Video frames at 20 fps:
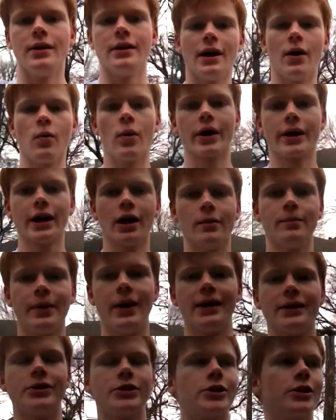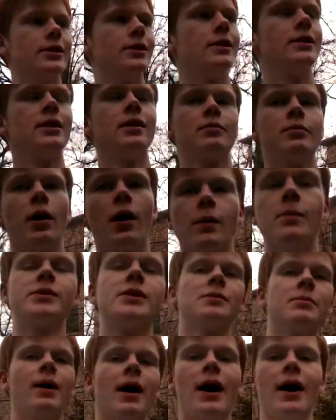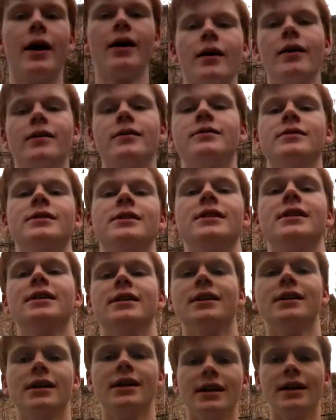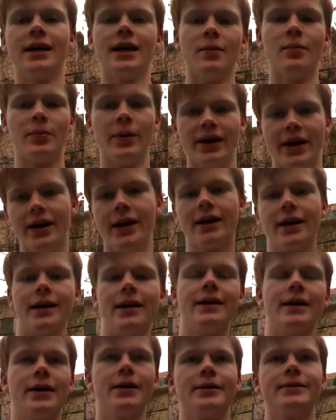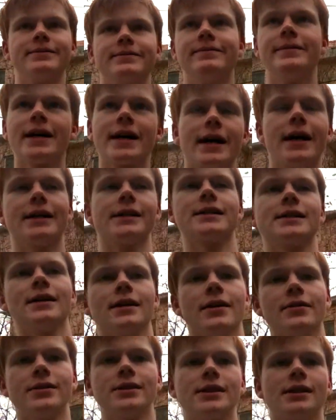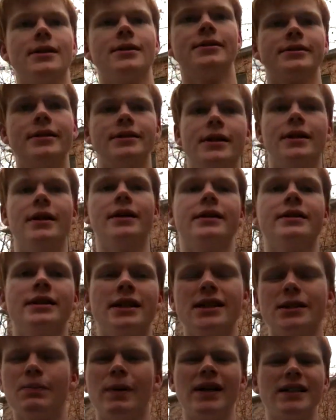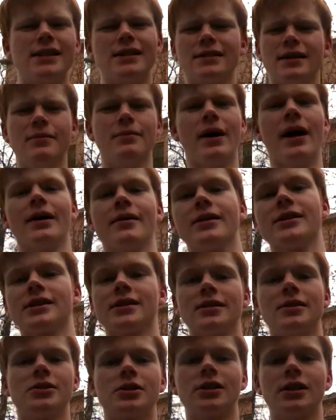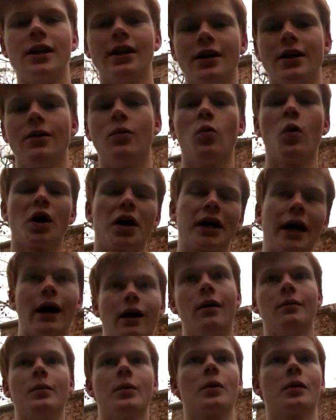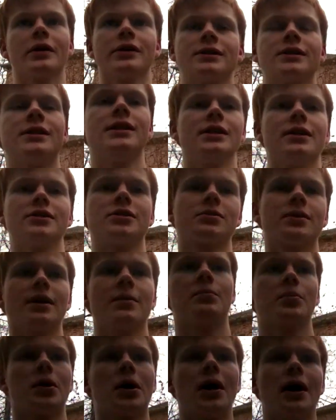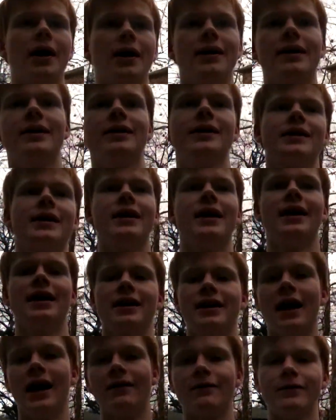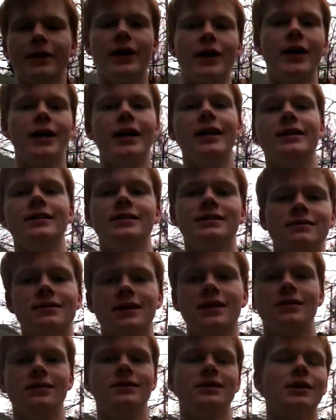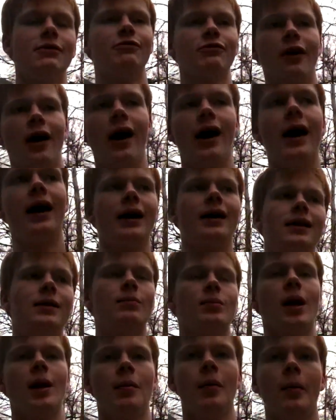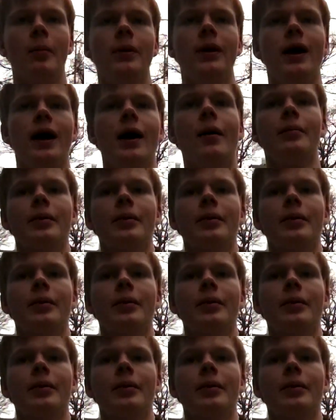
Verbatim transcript: That workout bench, pump some iron, get big, you know, that kind of stuff. So that's basically my resolution, you know, work out more. It's, you know, it's really broad, not very defined, blah, blah, blah.